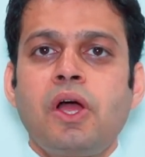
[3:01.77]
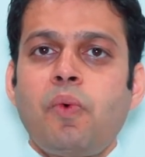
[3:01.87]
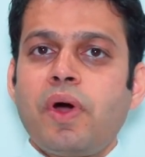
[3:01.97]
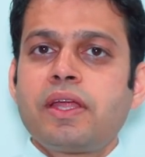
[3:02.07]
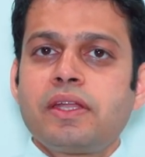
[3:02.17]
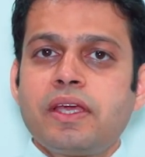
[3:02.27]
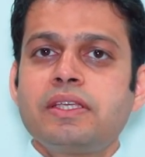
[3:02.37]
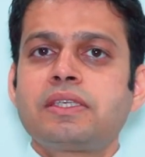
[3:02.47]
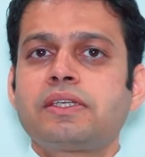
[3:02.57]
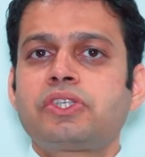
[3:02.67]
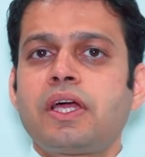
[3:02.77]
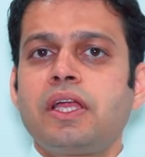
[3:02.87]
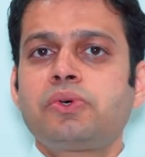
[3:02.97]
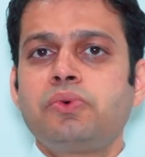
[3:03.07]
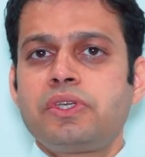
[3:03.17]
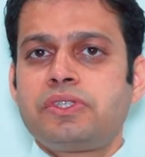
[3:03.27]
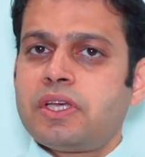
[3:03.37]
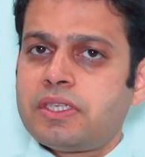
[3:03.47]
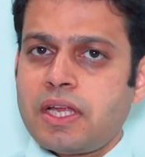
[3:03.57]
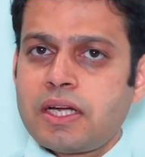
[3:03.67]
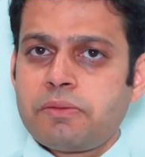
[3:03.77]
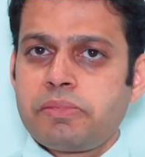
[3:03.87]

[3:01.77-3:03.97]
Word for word: One is a child who has just started